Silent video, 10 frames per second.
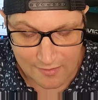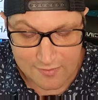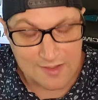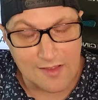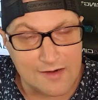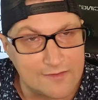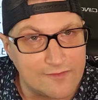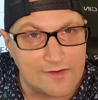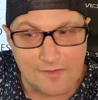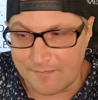there's a lot
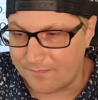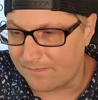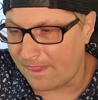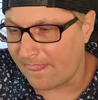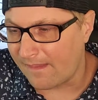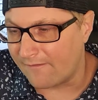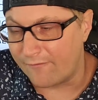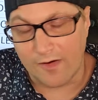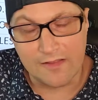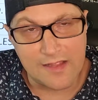of
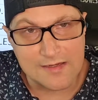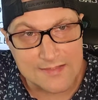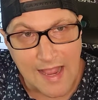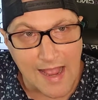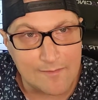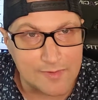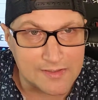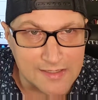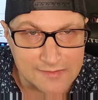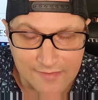fun things that
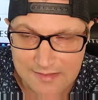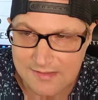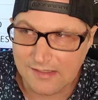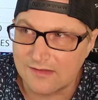happen in investing,